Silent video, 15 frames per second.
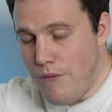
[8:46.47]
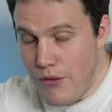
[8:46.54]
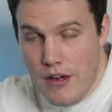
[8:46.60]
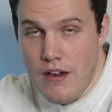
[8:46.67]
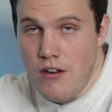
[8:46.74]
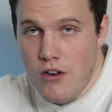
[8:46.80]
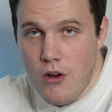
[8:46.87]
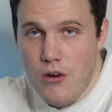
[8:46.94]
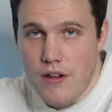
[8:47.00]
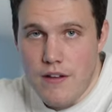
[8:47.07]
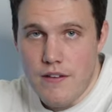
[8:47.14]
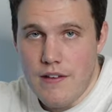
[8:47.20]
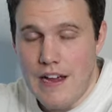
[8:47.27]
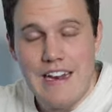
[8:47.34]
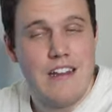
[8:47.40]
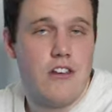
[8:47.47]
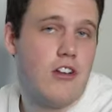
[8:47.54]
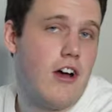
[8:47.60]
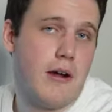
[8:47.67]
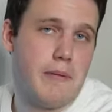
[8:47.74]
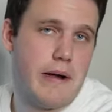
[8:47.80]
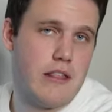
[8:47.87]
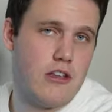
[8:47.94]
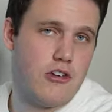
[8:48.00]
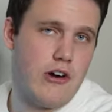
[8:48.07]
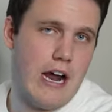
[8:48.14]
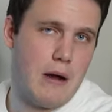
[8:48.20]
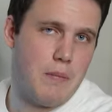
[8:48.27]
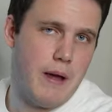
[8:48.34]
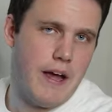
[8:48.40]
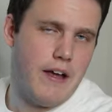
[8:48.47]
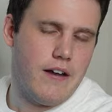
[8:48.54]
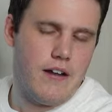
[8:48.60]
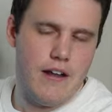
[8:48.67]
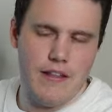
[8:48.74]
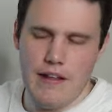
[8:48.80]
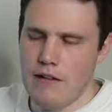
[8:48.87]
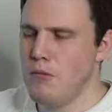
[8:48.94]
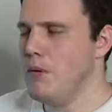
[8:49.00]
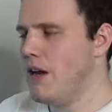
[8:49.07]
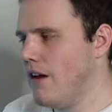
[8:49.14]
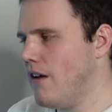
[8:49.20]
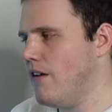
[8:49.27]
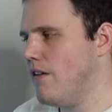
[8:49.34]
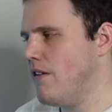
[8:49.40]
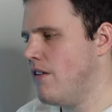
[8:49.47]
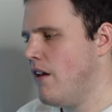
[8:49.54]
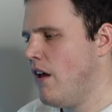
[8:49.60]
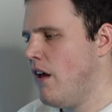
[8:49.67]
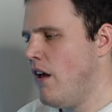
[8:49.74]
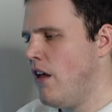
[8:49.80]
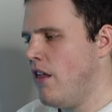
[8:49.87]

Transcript: If you didn't notice, I didn't talk about the trackpad, and that's because